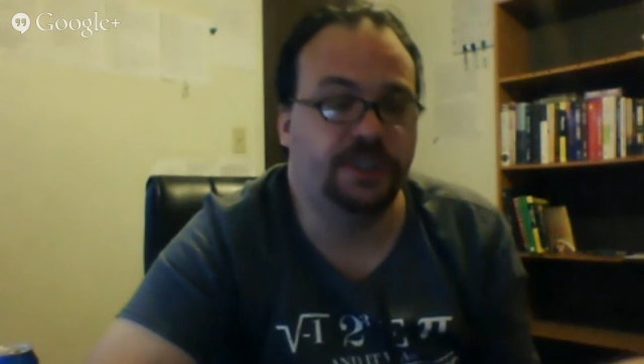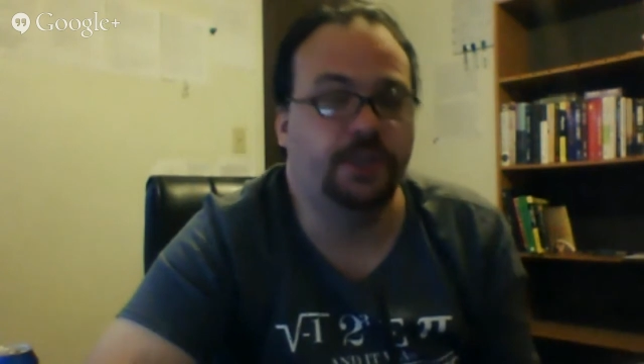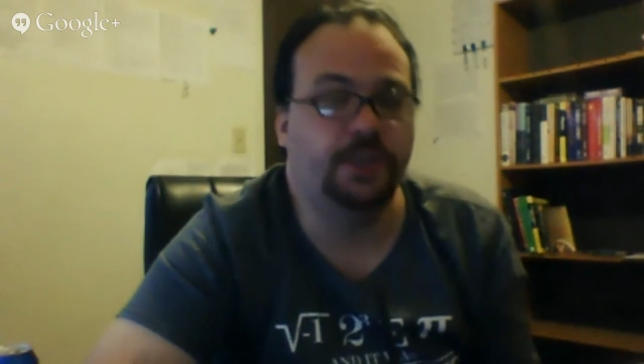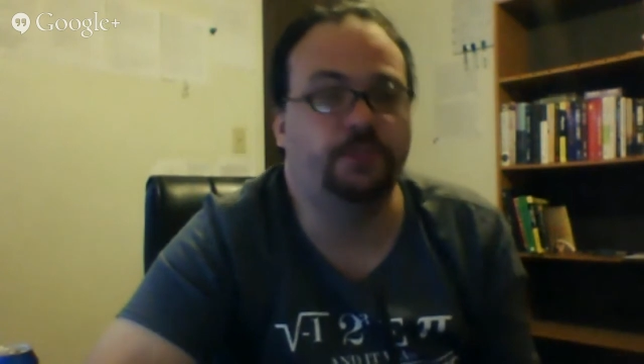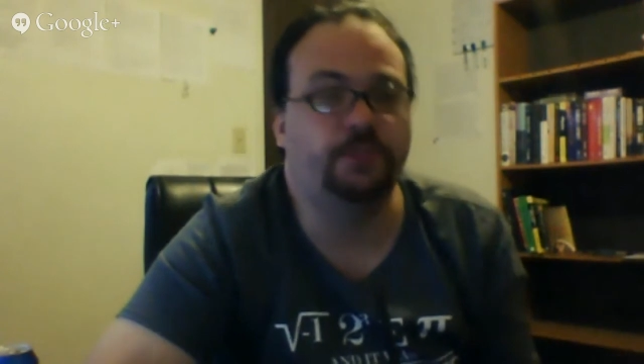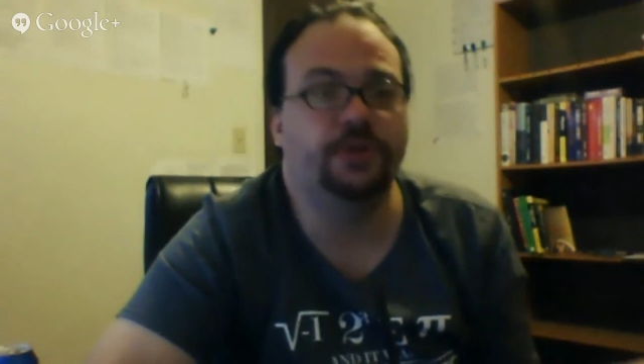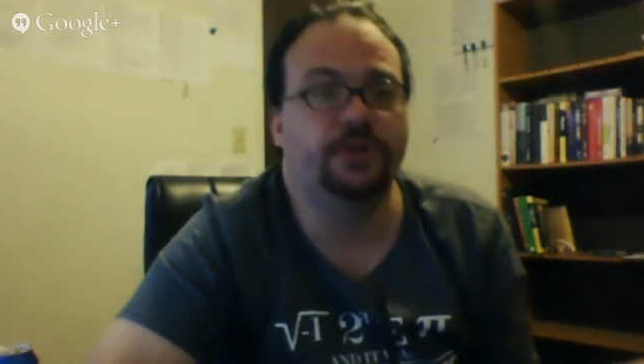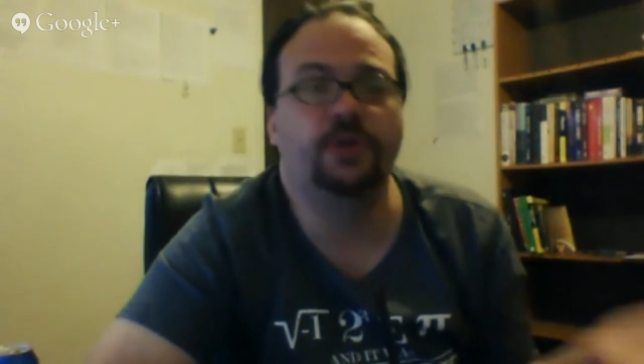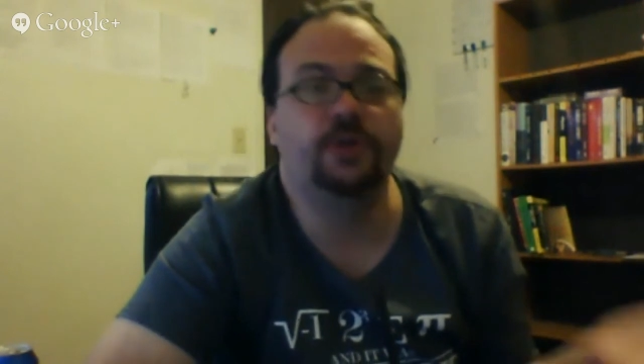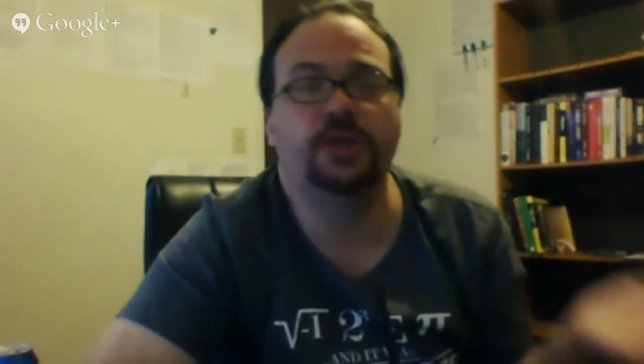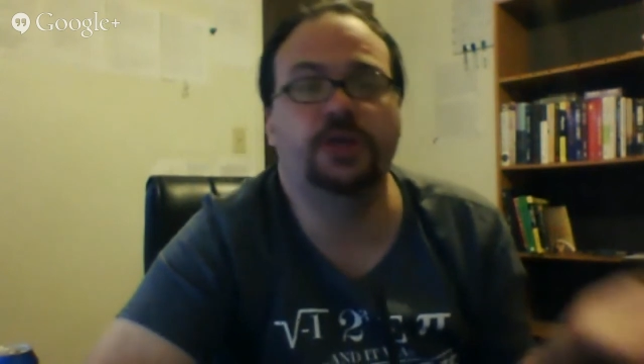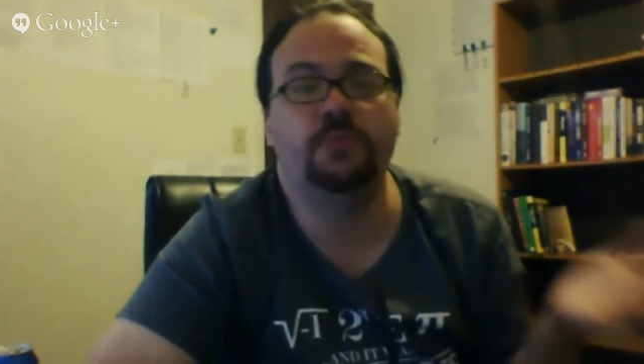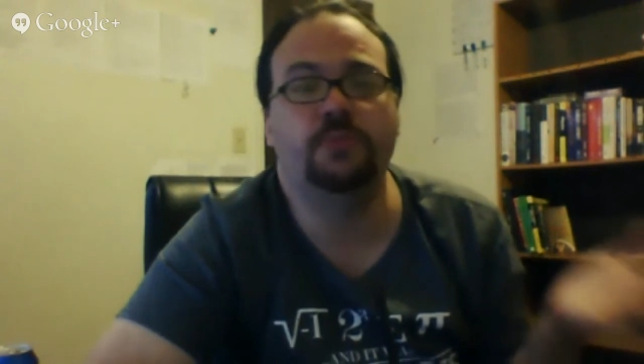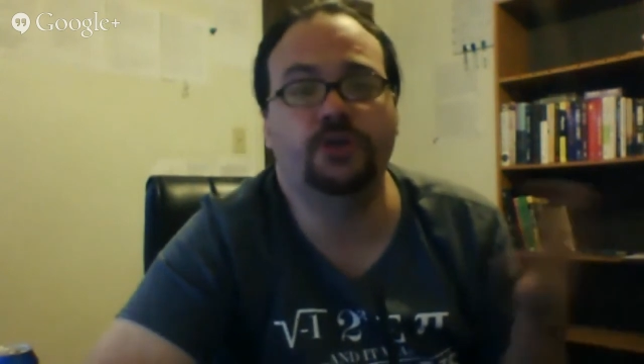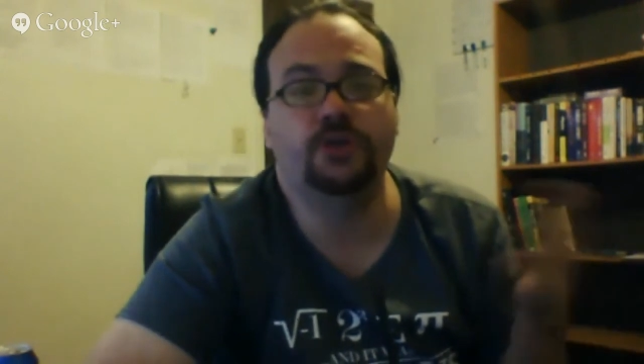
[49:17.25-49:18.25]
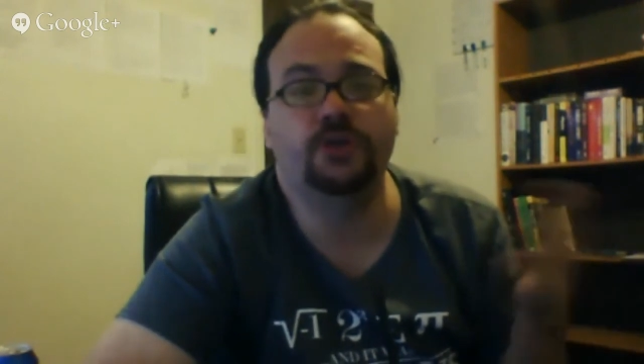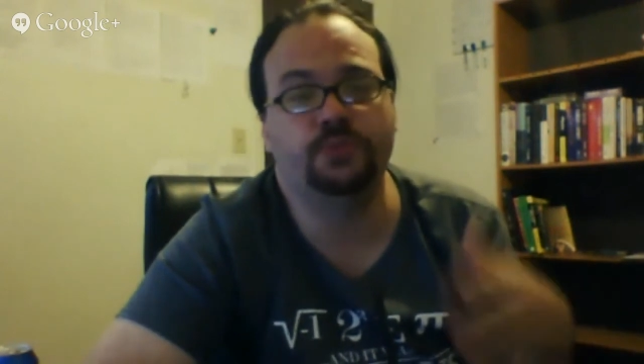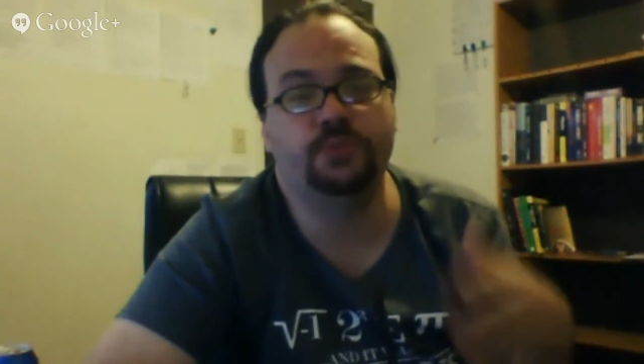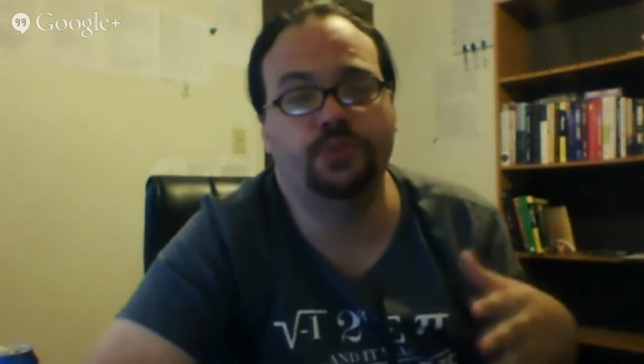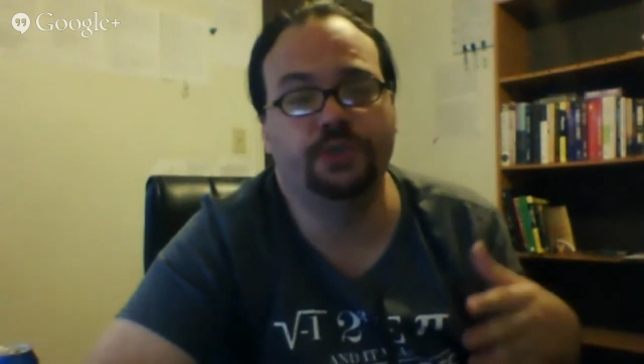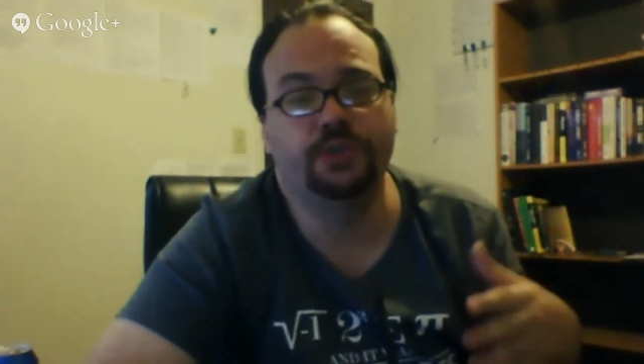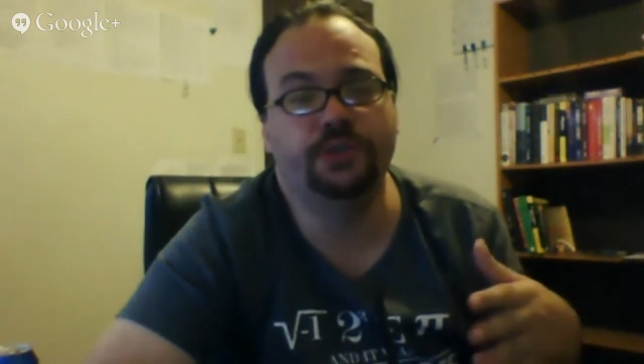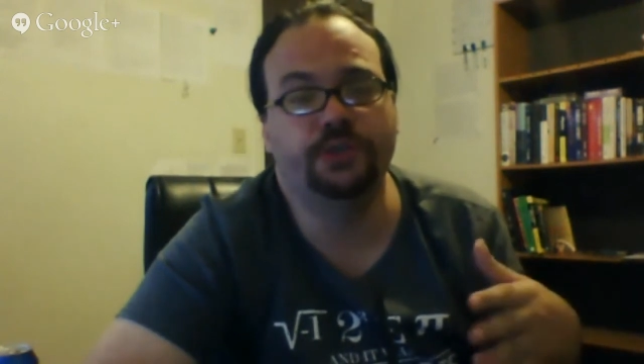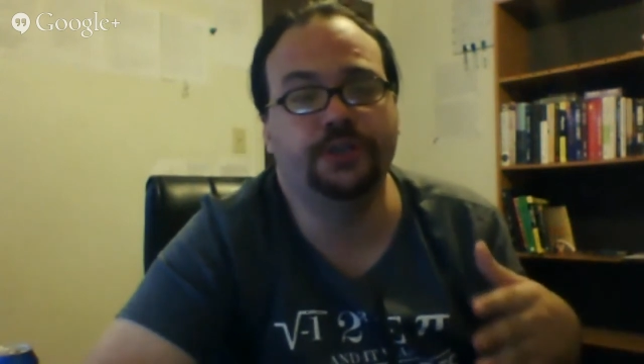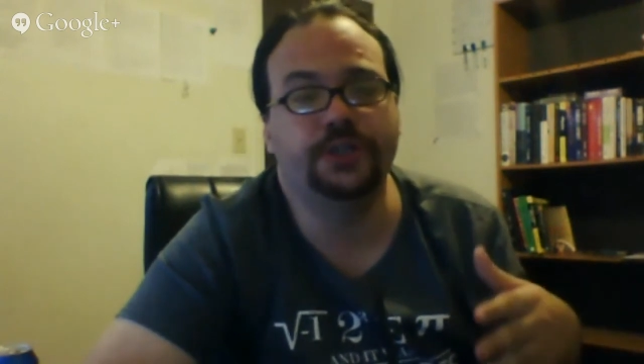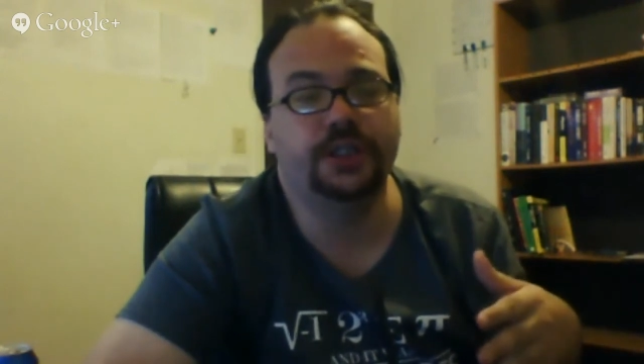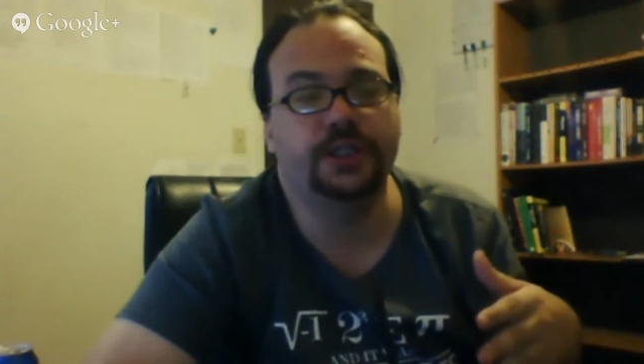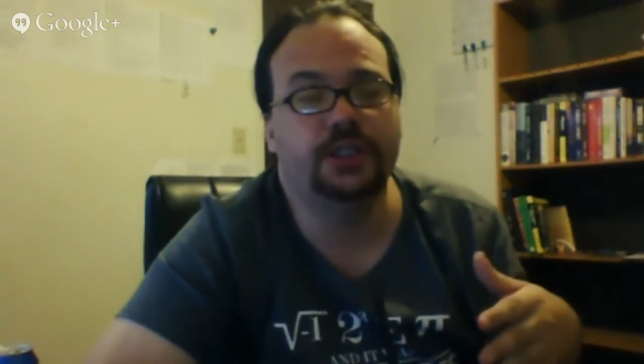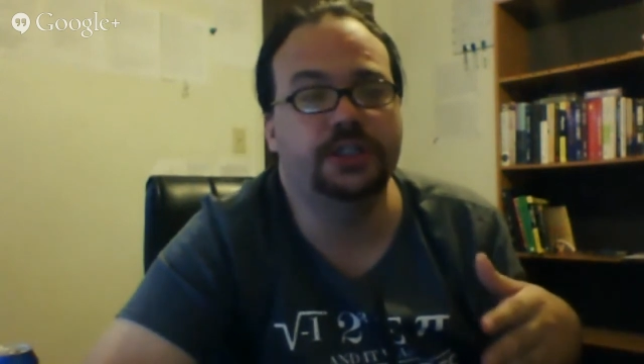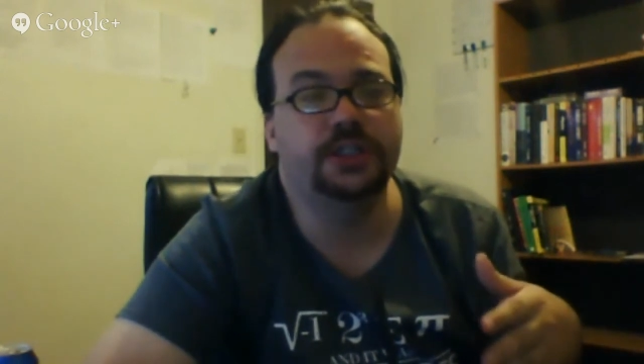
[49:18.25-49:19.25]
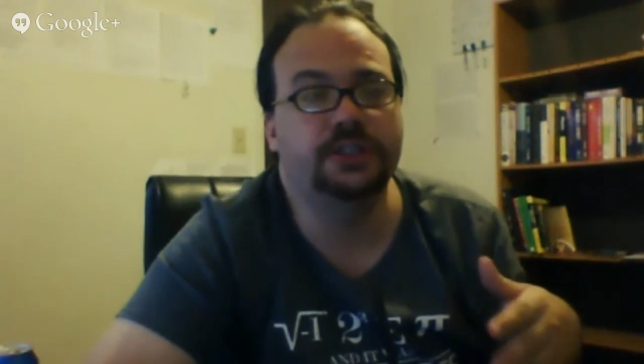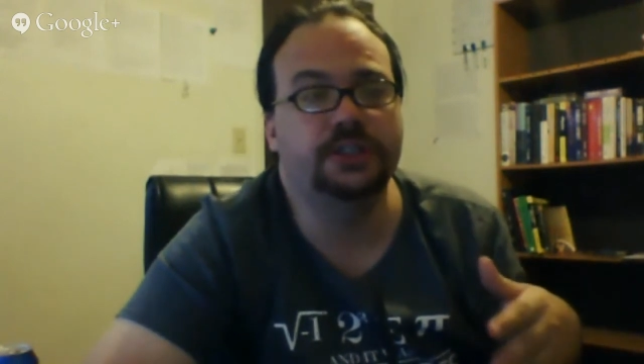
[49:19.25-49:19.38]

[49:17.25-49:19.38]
but what I'm also wondering is,